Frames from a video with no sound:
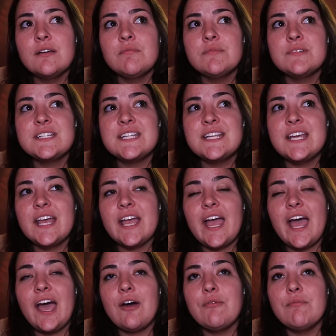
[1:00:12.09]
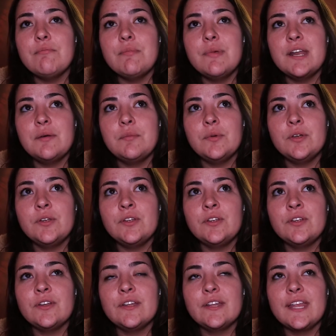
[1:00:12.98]
seeing how
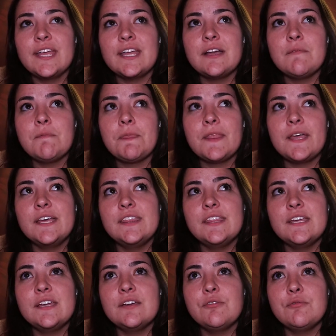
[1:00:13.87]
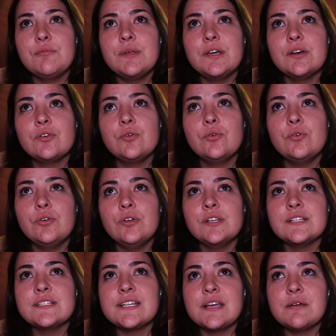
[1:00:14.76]
minimal, I think it would be a cool
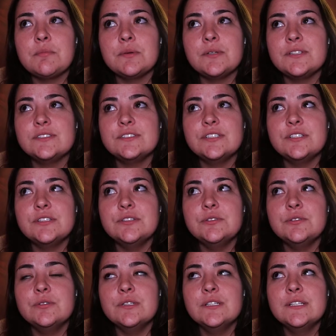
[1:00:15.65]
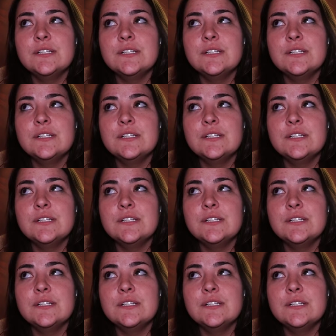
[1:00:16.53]
example to